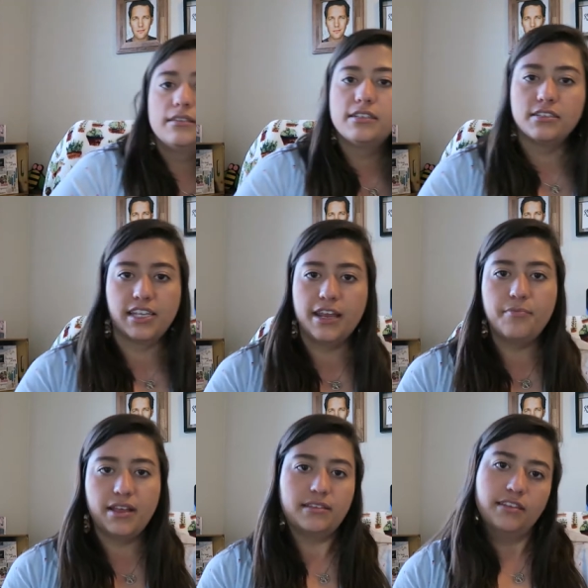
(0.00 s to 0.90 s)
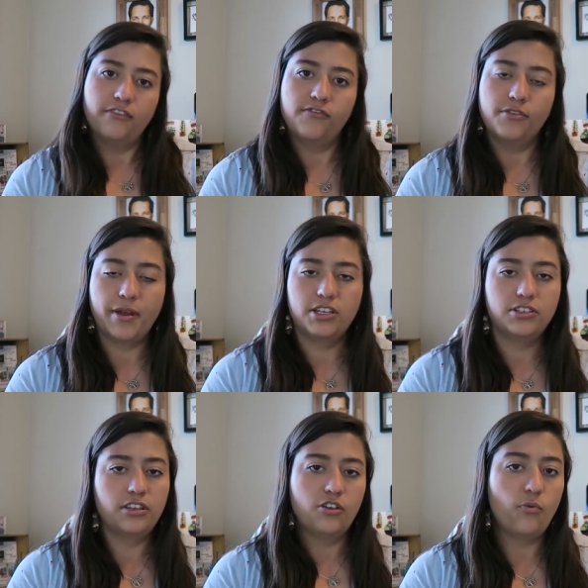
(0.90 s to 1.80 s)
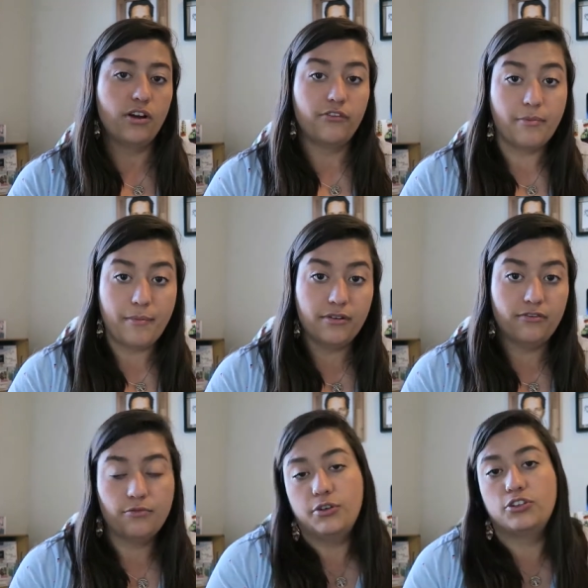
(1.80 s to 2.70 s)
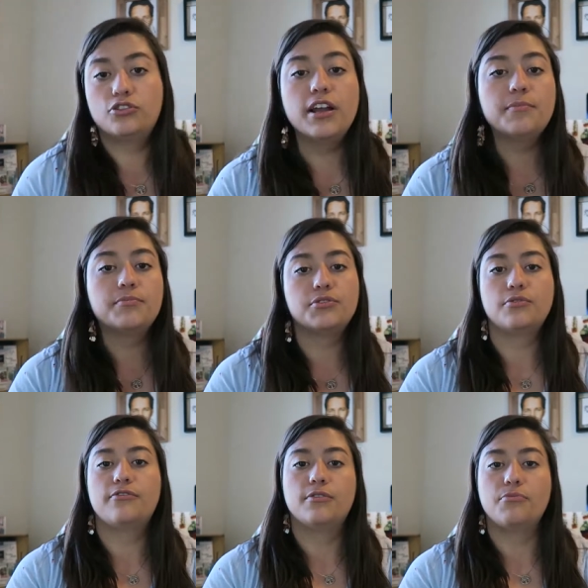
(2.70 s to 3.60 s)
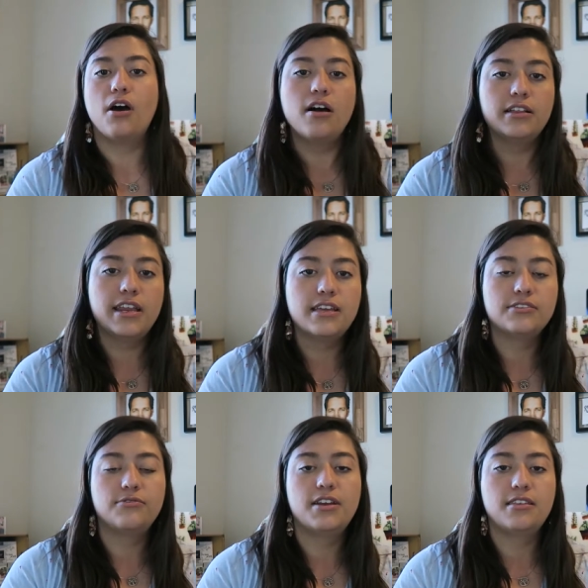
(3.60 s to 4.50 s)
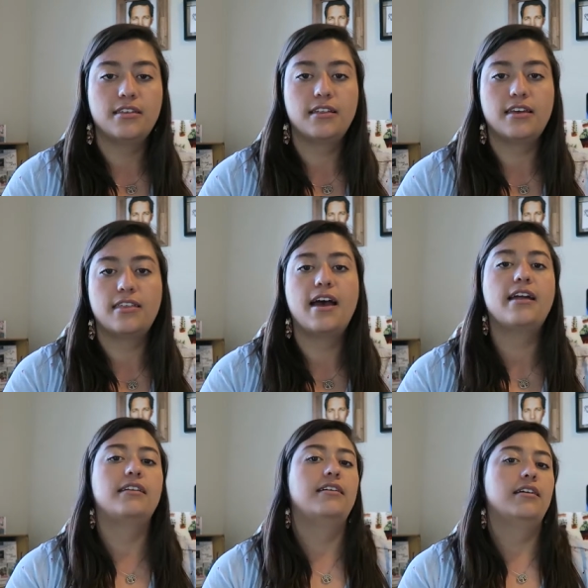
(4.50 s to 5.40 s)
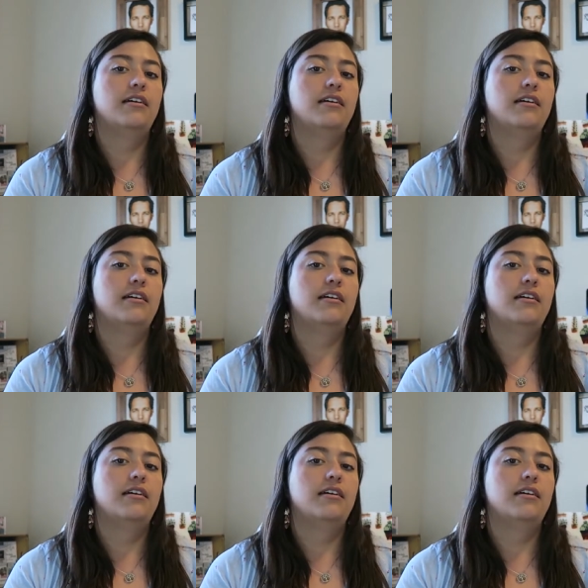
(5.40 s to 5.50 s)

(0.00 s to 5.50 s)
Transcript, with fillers: little tidbits of information that you want to remember from your trips or from the holidays or anything like that.